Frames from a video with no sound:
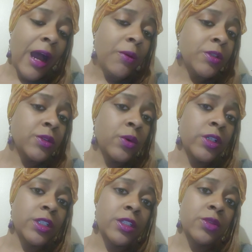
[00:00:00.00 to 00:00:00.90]
I was
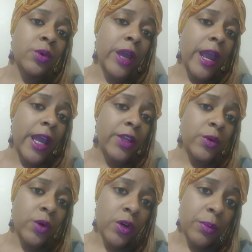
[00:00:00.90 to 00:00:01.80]
going just to an
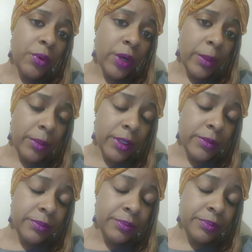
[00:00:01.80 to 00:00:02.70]
annual
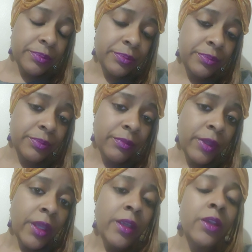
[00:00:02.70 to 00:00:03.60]
appointment.
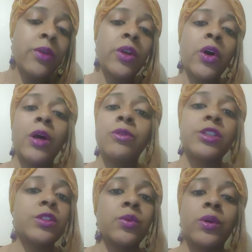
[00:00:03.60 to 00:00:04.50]
You know, I was
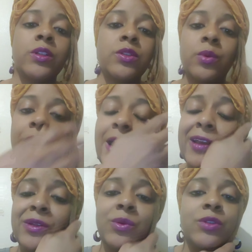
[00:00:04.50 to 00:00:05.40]
just going to an
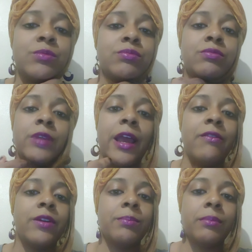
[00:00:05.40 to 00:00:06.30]
annual,
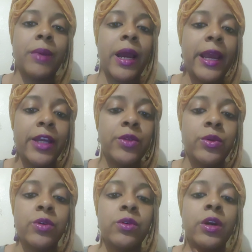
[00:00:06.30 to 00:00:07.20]
having my
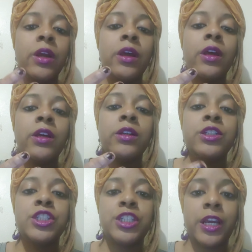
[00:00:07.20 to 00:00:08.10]
annual
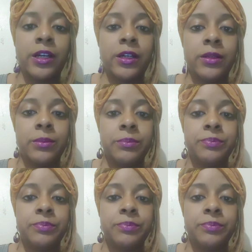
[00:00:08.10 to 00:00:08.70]
checkup.